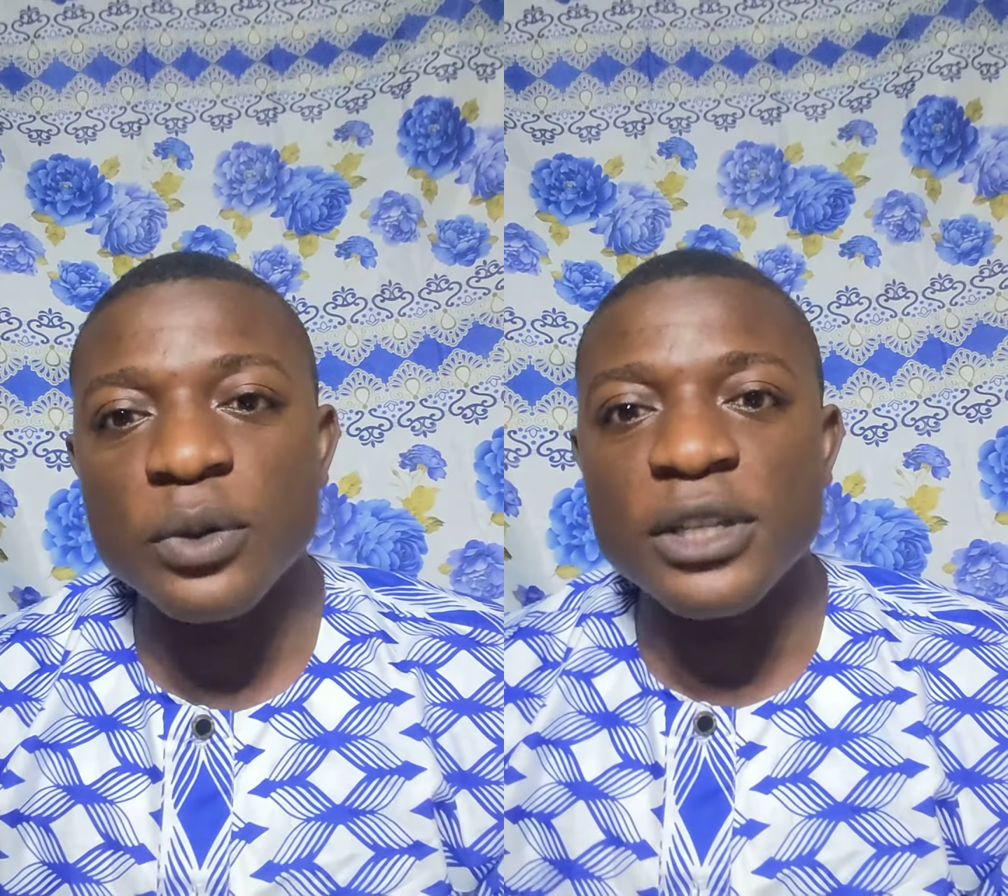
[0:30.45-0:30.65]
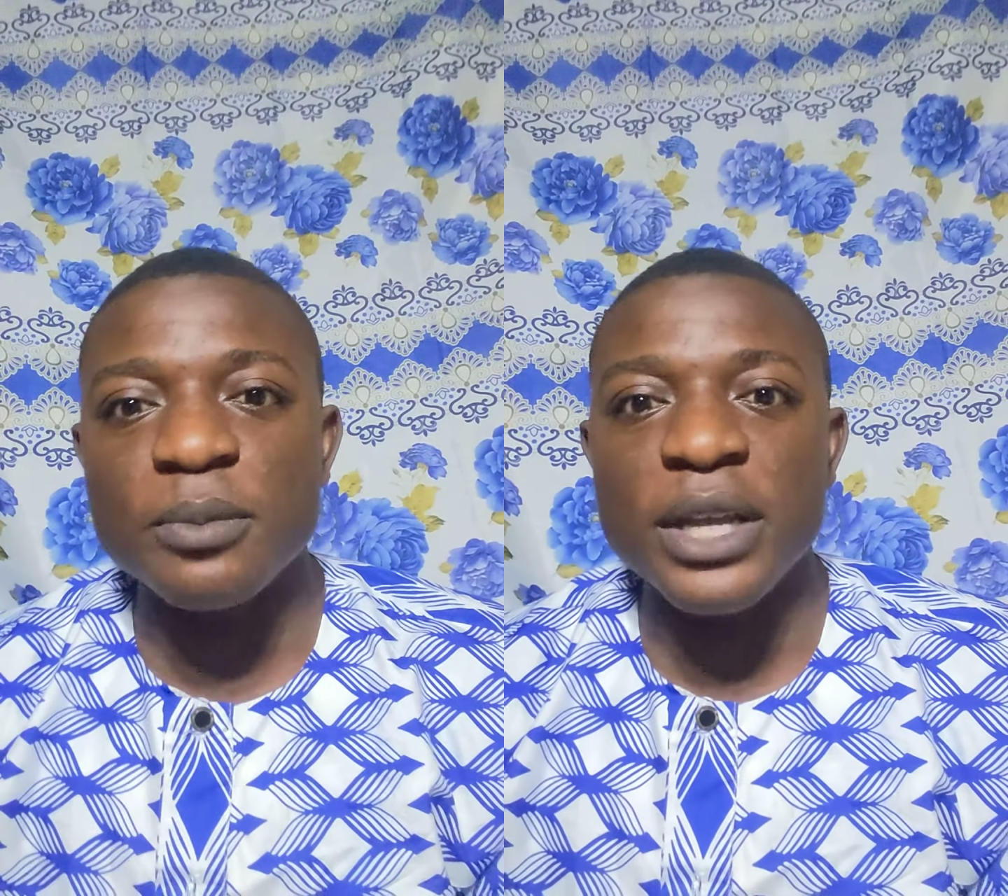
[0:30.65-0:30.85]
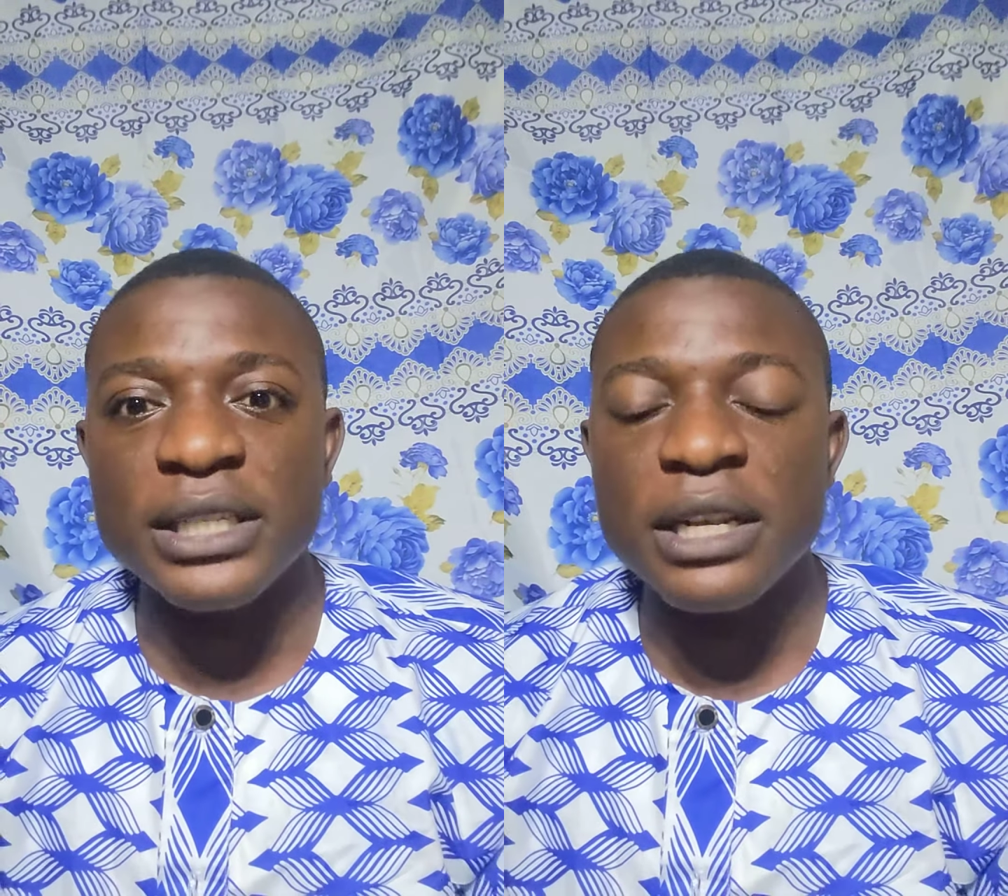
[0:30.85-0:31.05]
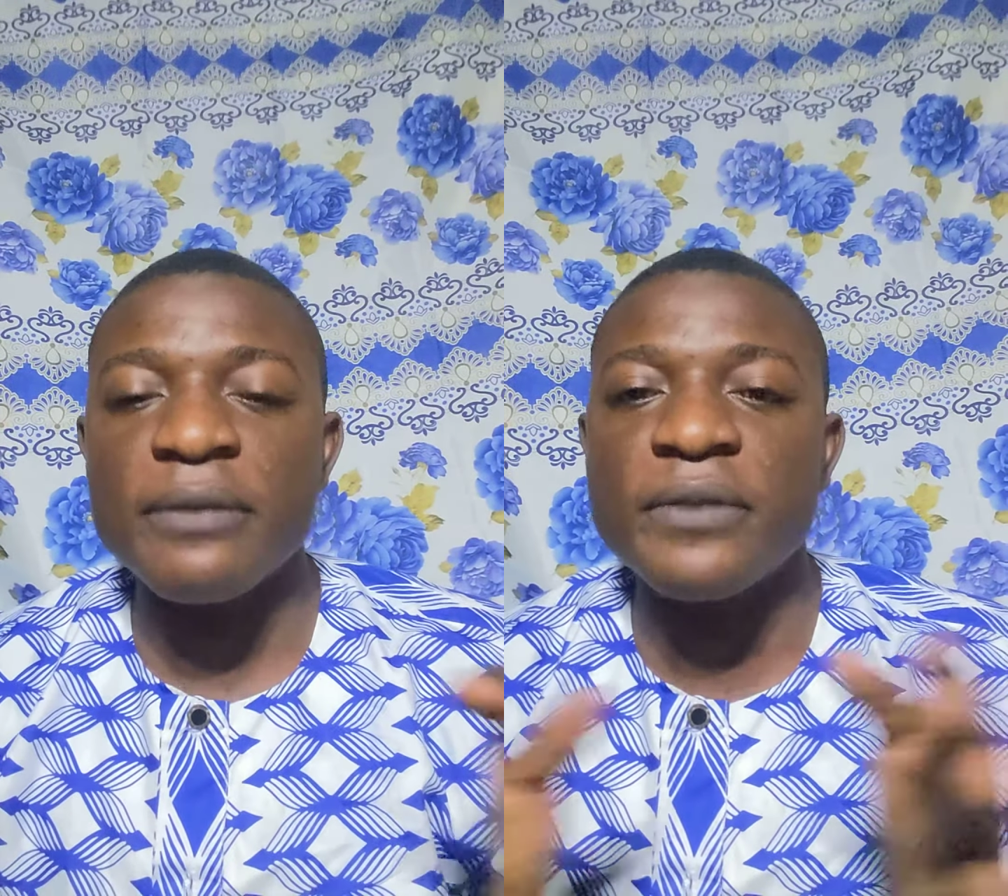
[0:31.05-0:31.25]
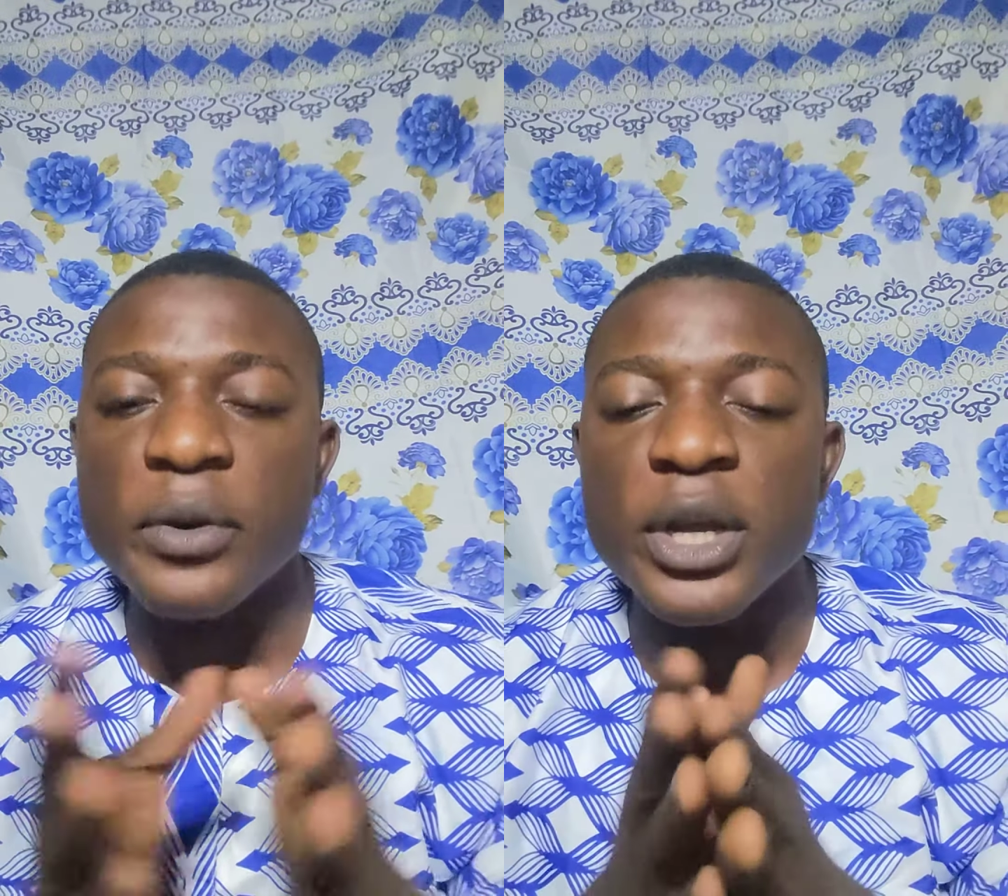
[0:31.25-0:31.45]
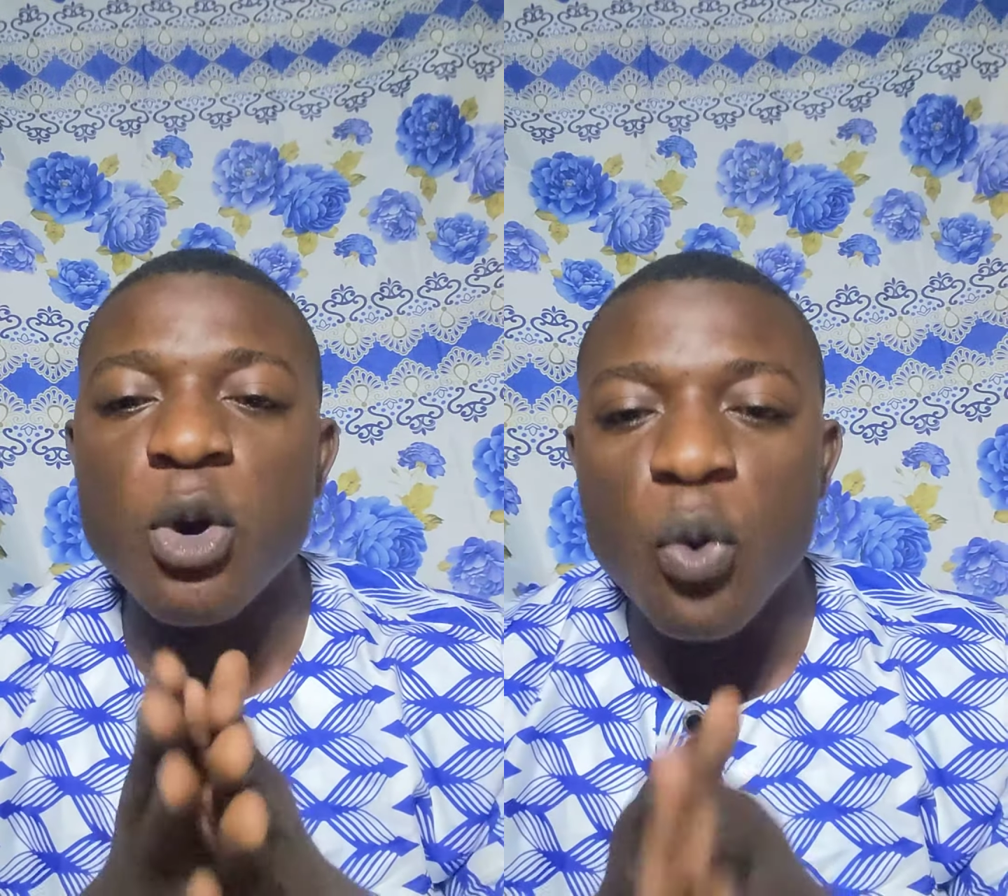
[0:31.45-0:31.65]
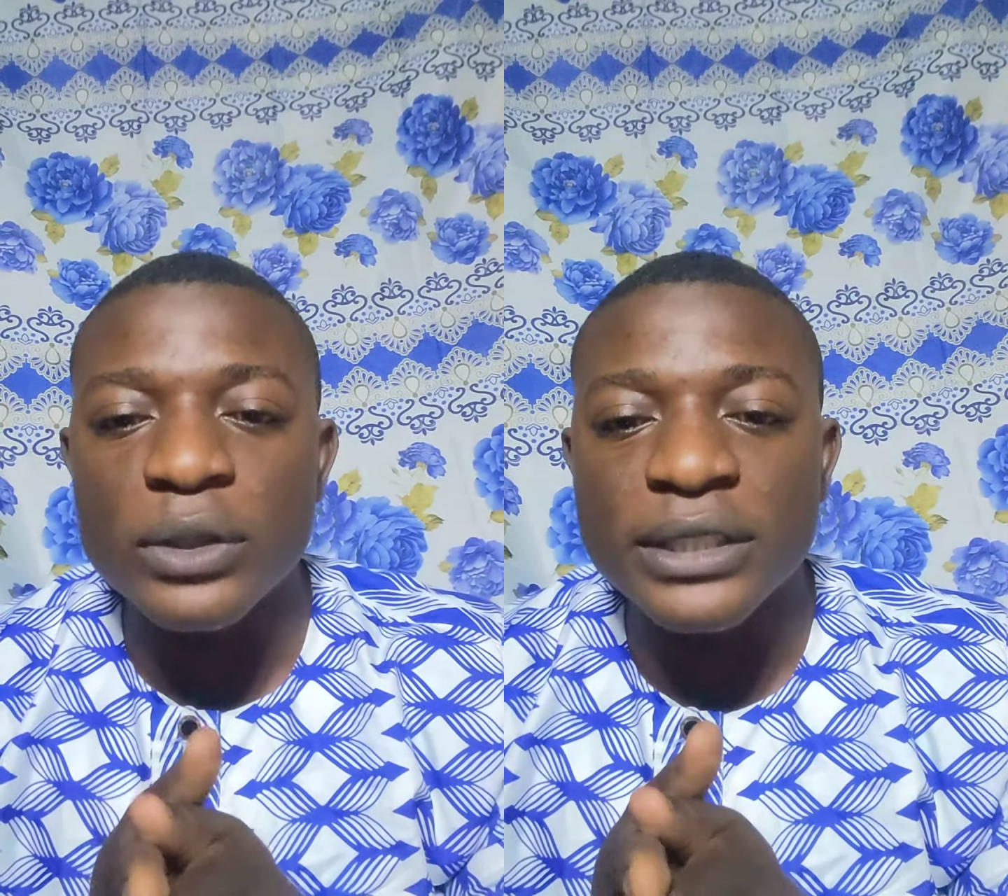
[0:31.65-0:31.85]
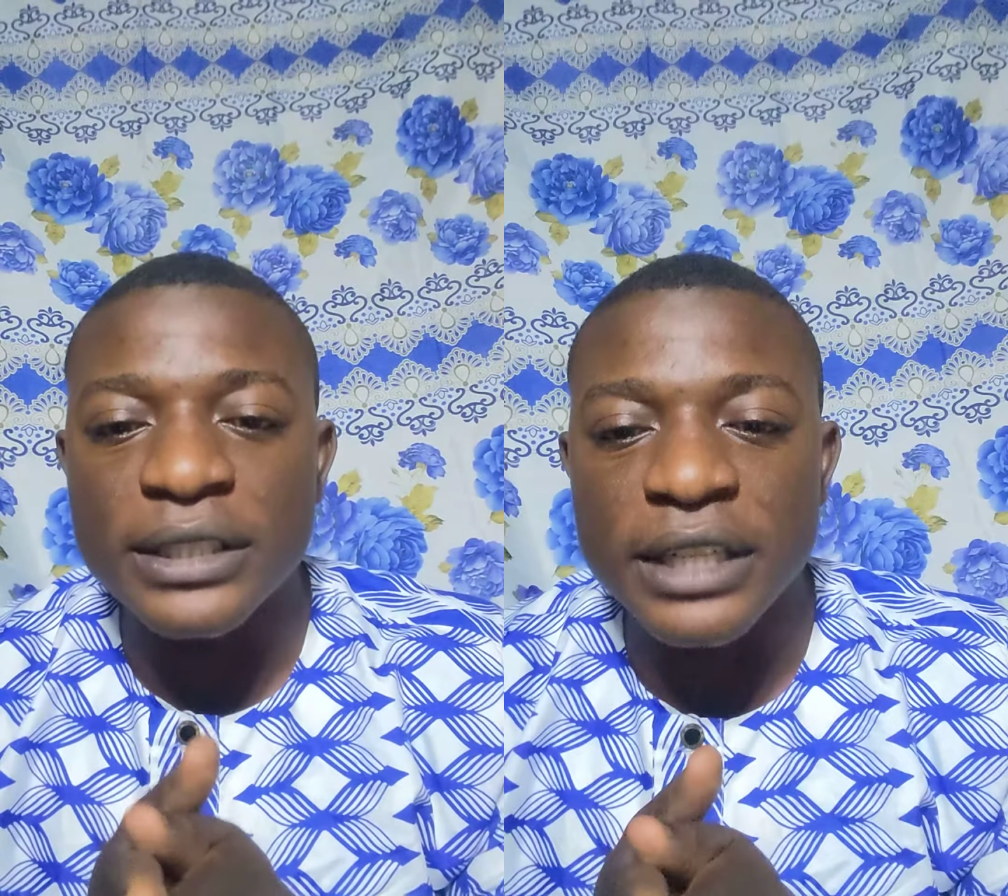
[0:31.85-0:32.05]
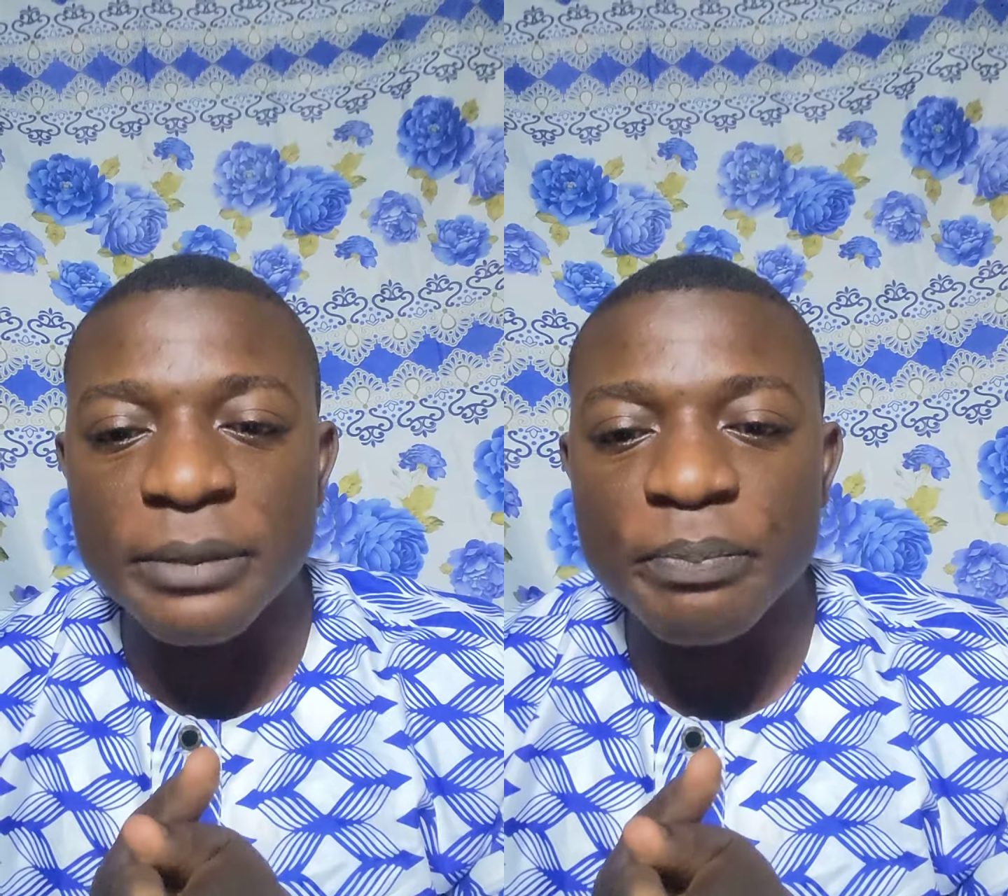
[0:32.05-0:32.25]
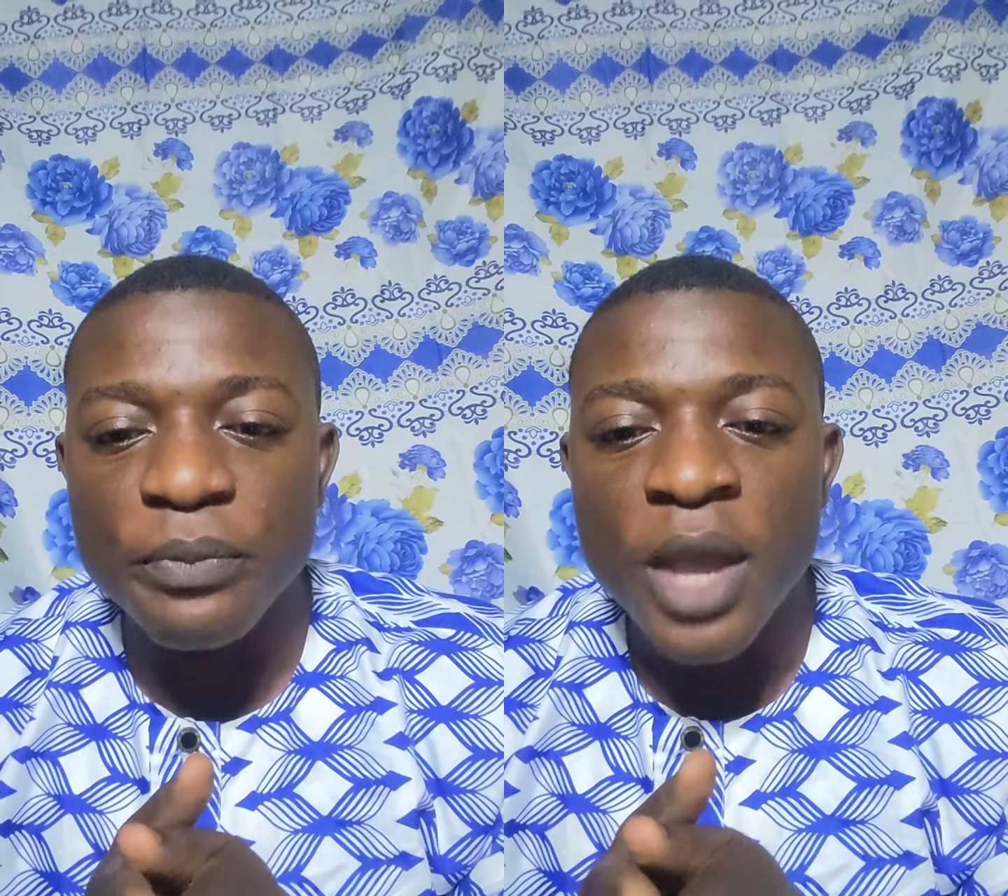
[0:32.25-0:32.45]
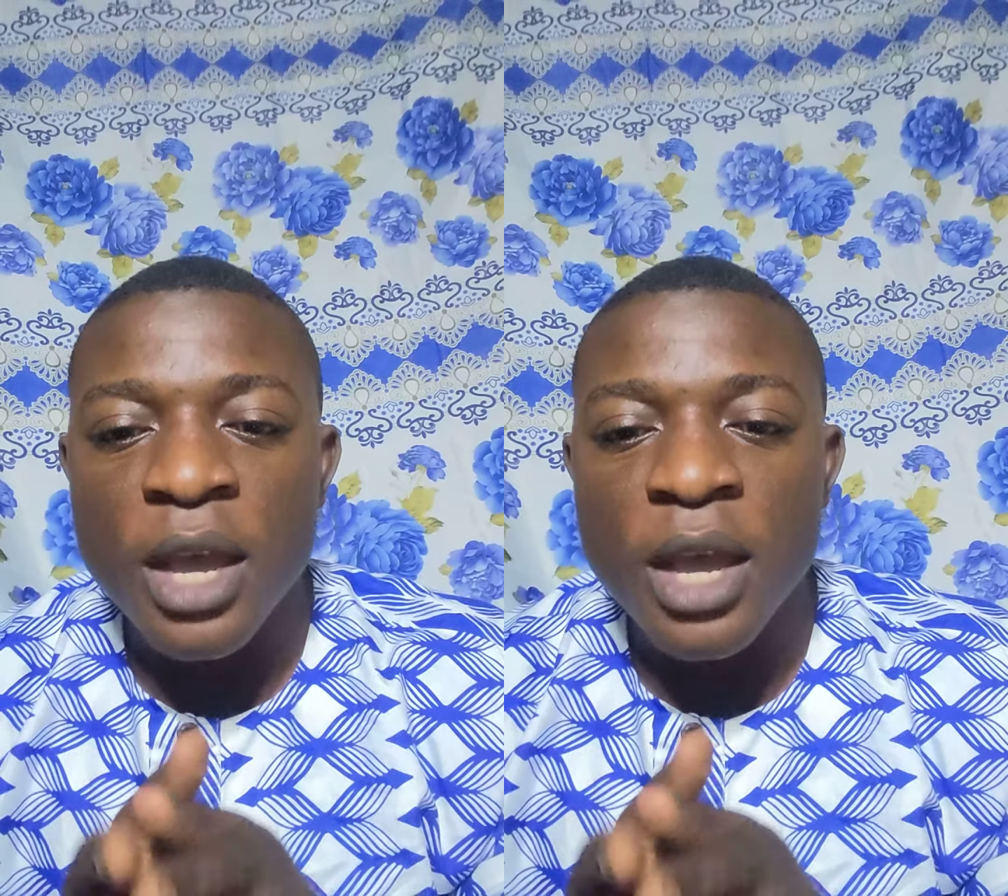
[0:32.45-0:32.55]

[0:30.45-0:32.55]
which is basically a very cold season.